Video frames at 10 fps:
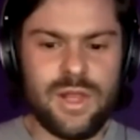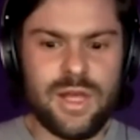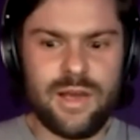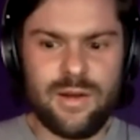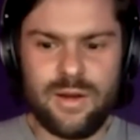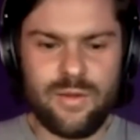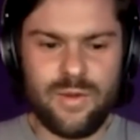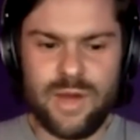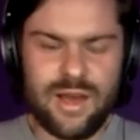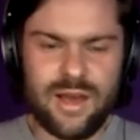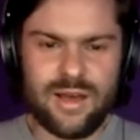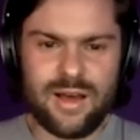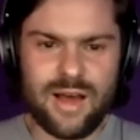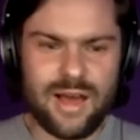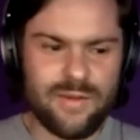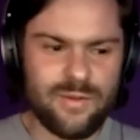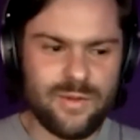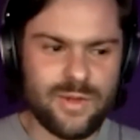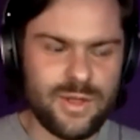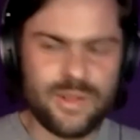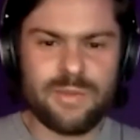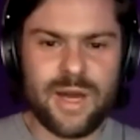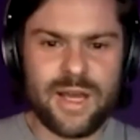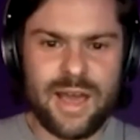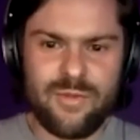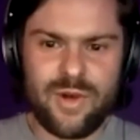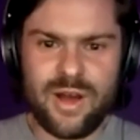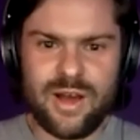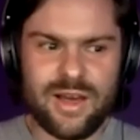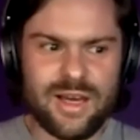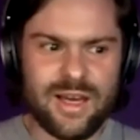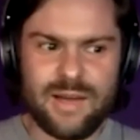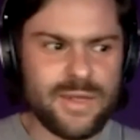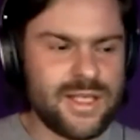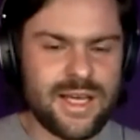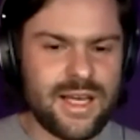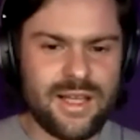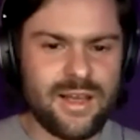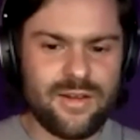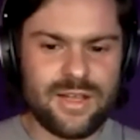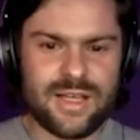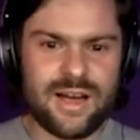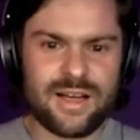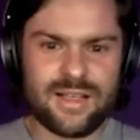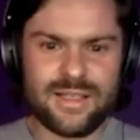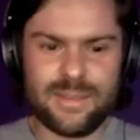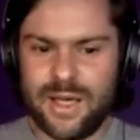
thing where I would use my camera and I'd be standing there in the darkness,